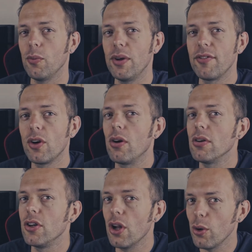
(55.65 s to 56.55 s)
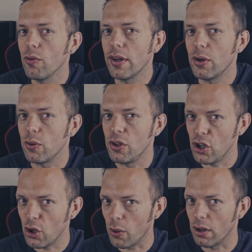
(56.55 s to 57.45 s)
we've got no real
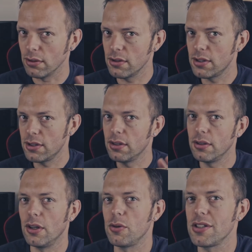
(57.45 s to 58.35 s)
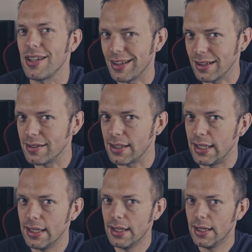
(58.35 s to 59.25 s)
nuance, no
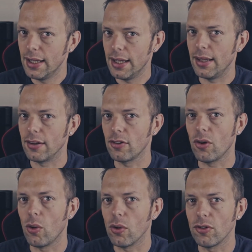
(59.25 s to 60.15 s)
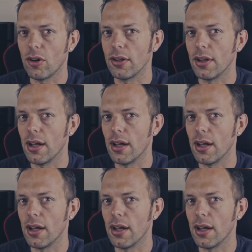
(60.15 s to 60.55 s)
subtlety in the scores on